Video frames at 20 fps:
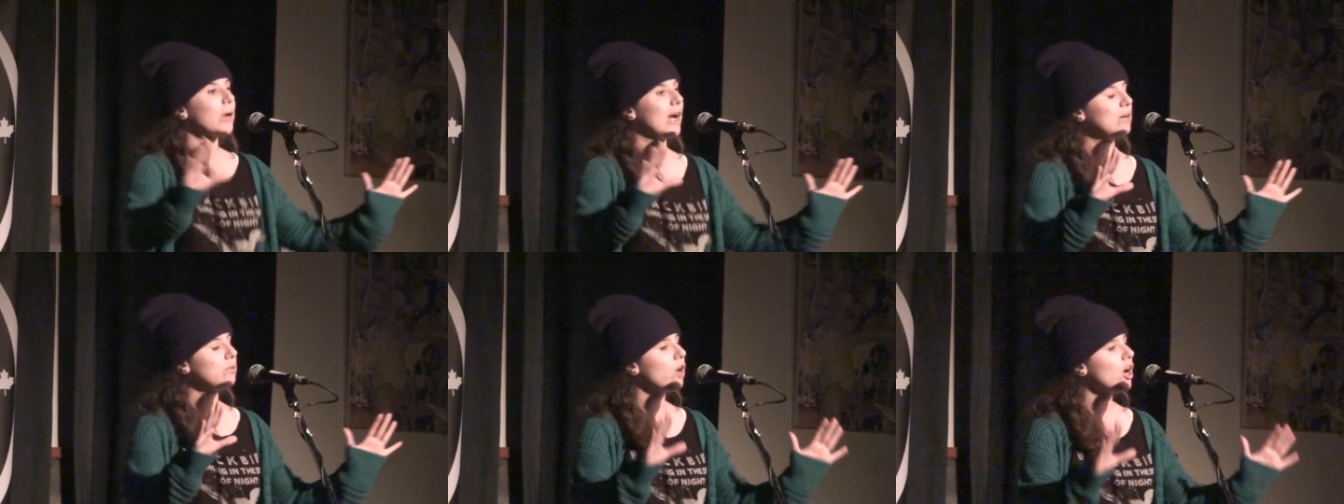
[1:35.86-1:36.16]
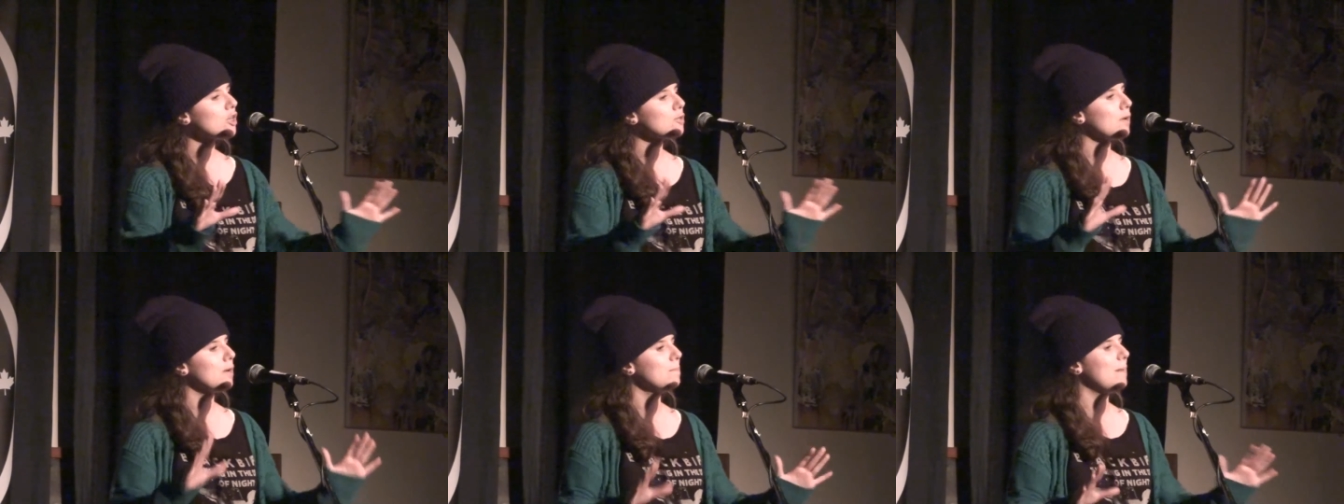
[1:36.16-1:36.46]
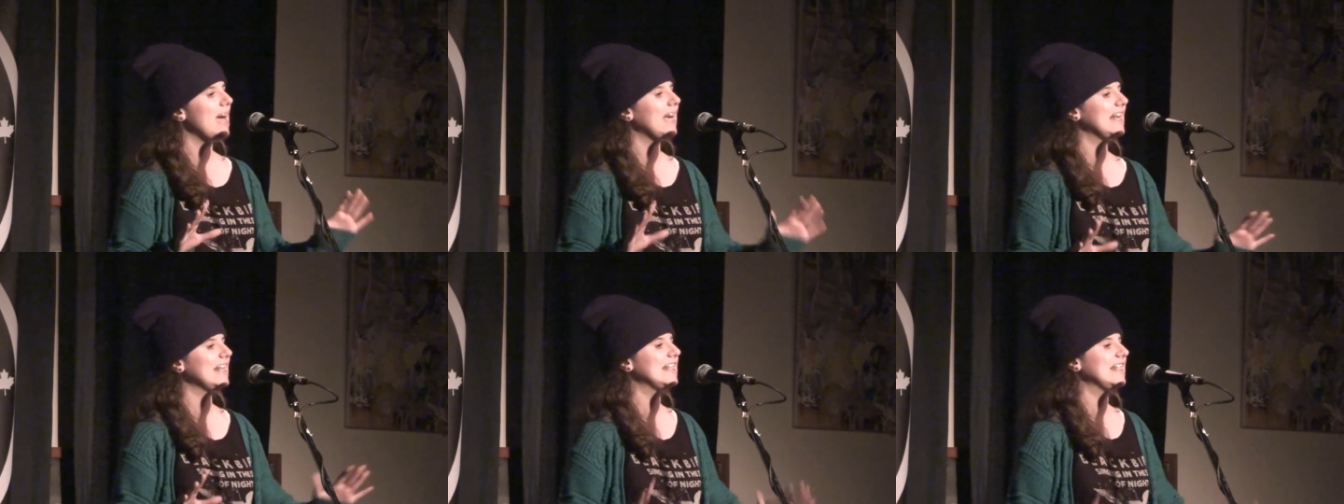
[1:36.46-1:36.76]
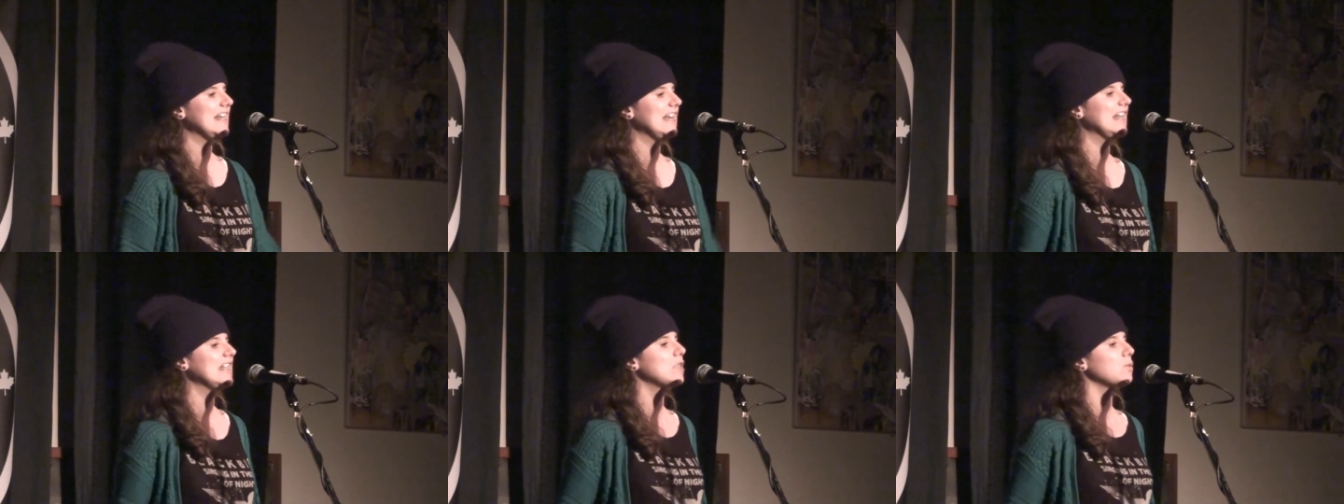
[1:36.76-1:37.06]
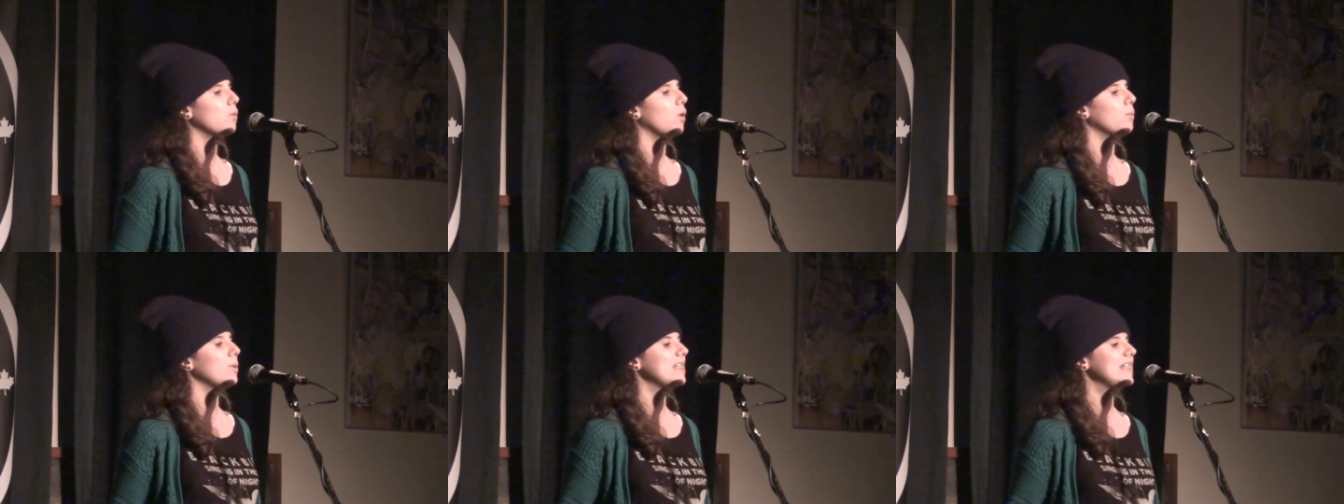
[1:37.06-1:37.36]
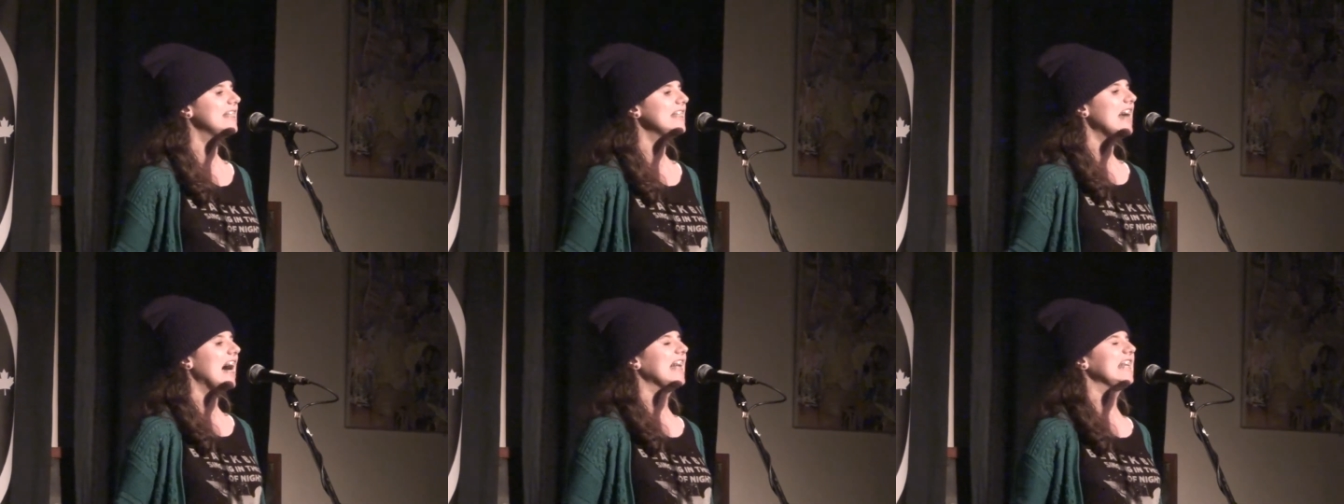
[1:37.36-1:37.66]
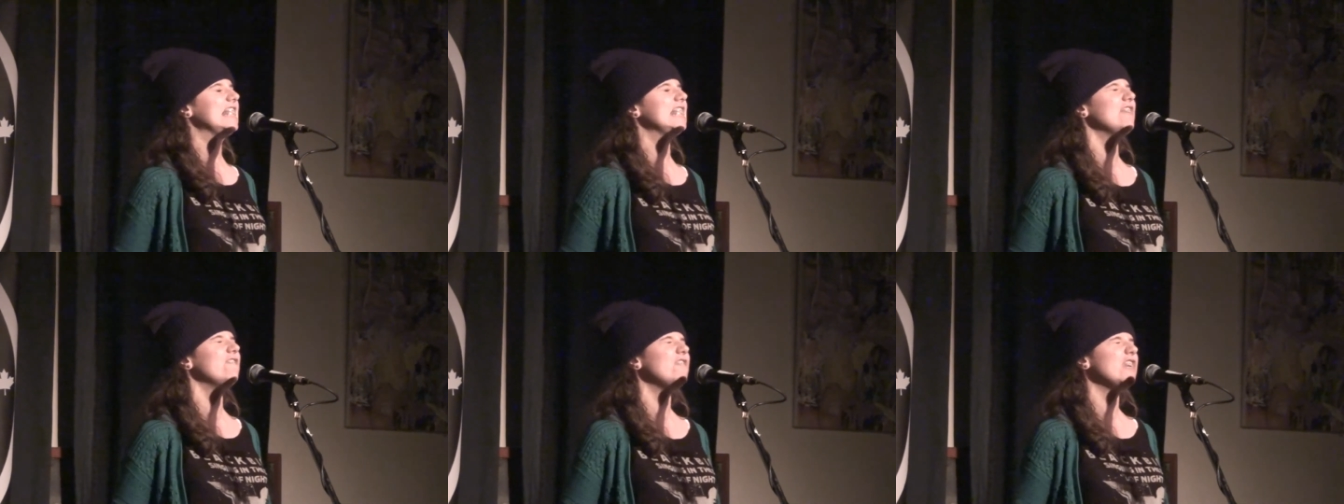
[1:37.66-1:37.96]
Brainwashed by magazines and what we see
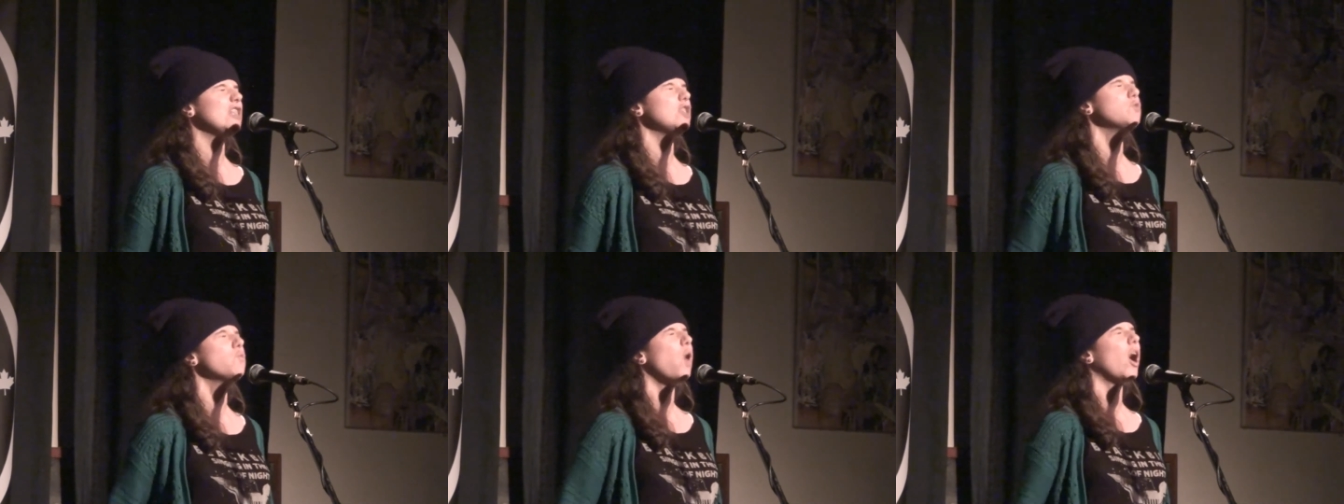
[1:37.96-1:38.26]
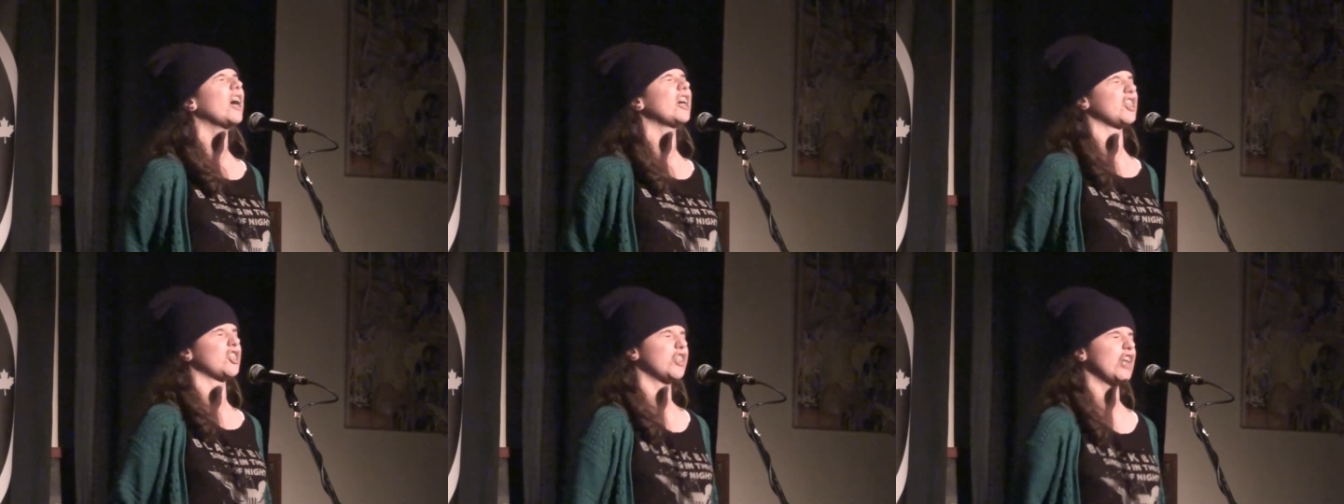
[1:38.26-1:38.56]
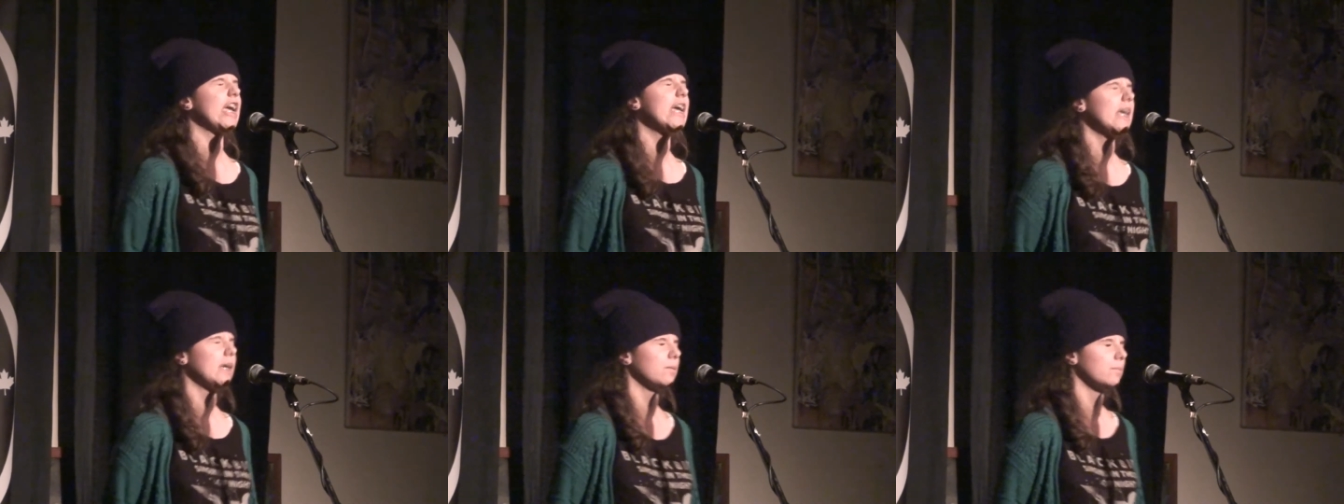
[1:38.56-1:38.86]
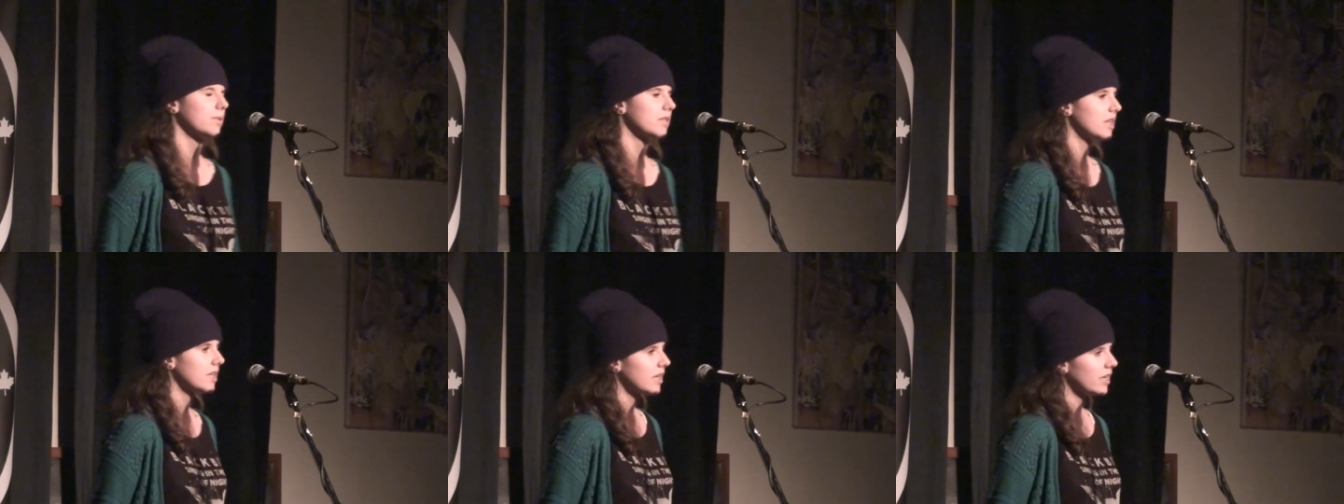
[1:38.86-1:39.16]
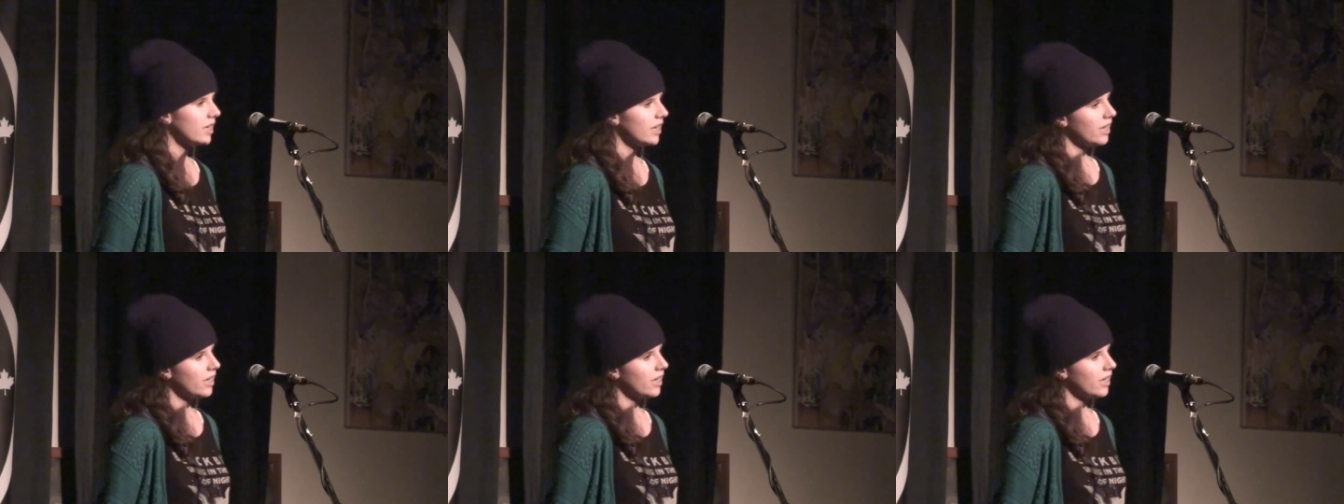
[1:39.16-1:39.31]
on TV, you are shamed.